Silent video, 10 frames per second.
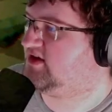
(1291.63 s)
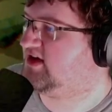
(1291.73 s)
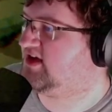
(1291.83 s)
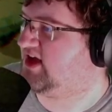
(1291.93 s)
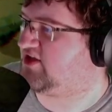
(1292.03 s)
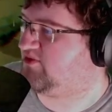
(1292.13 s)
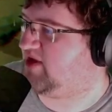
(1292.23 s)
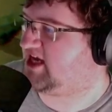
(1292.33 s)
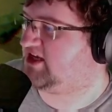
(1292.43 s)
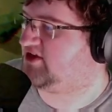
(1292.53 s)
Yes, we're
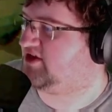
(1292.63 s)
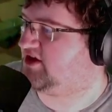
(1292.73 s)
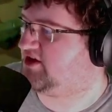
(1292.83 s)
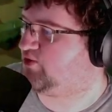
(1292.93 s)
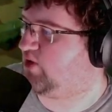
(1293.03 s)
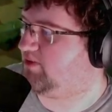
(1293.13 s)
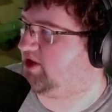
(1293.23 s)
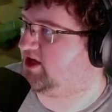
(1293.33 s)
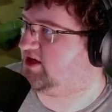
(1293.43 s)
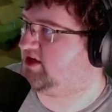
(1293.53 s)
back into the
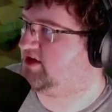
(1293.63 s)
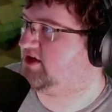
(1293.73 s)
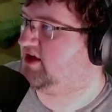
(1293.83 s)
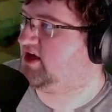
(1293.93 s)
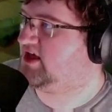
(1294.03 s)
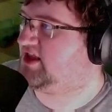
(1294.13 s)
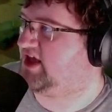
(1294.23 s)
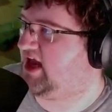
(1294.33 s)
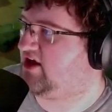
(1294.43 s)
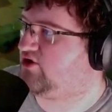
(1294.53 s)
swampland. The
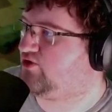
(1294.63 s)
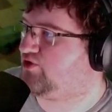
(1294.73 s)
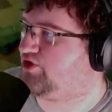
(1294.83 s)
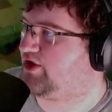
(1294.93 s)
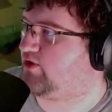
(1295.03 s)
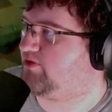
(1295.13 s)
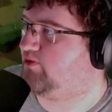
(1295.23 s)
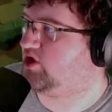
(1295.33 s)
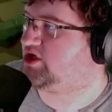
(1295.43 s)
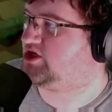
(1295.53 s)
air grew thick with
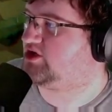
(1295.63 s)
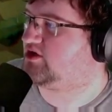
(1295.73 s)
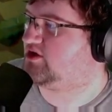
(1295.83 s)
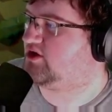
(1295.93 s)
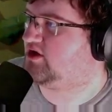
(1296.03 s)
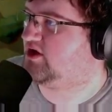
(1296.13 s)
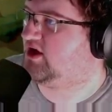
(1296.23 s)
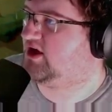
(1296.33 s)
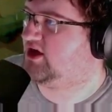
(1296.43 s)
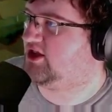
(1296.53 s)
moisture.
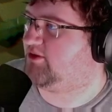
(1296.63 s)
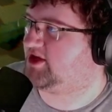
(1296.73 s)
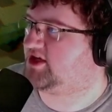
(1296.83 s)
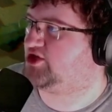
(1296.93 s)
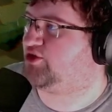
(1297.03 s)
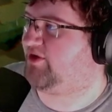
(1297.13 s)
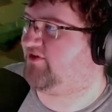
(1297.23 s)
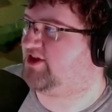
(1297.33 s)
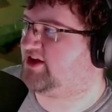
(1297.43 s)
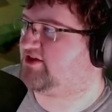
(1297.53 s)
The buzzing and chirping of
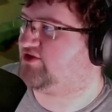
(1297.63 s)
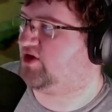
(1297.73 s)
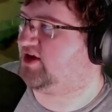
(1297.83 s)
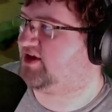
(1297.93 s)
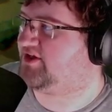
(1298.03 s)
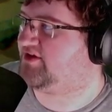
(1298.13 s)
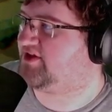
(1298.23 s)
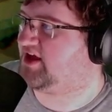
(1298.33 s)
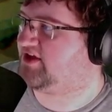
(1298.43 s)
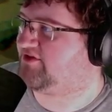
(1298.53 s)
insects had drowned out the
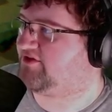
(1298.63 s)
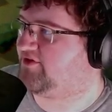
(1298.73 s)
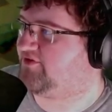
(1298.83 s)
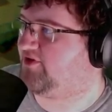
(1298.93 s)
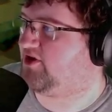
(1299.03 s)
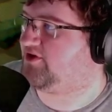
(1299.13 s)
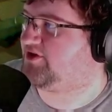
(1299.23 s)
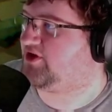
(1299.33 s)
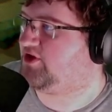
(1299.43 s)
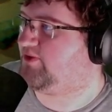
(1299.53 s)
sounds of your footfalls.
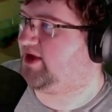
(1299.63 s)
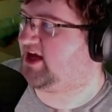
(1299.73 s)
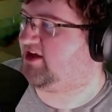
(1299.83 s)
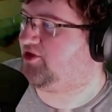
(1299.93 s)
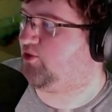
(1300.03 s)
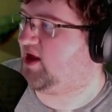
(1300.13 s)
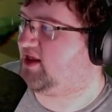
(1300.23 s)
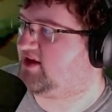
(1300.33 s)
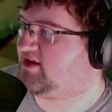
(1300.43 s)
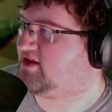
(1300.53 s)
You beheld the
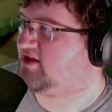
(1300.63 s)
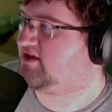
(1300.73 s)
wetlands.